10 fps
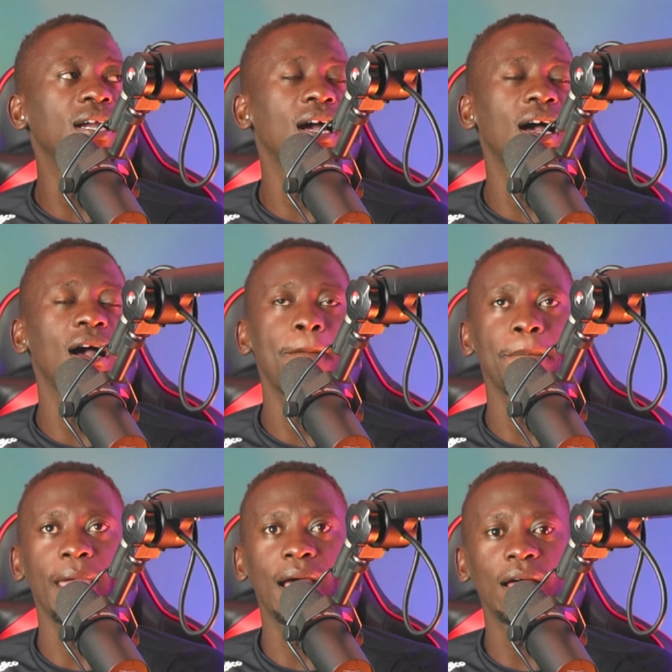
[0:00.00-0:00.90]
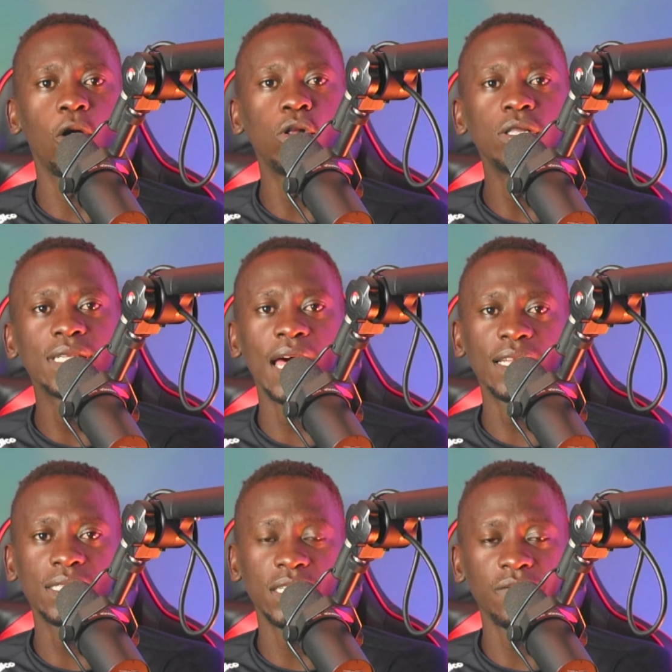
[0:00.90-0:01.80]

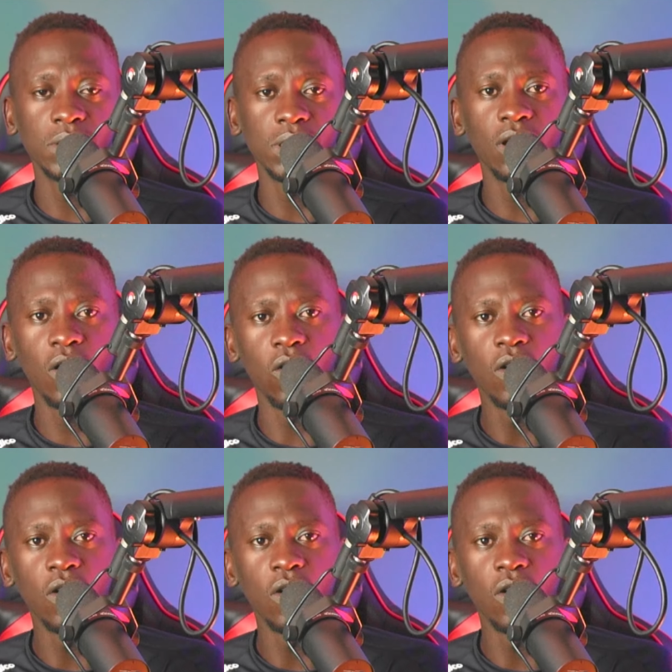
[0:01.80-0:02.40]
alternatives, you know.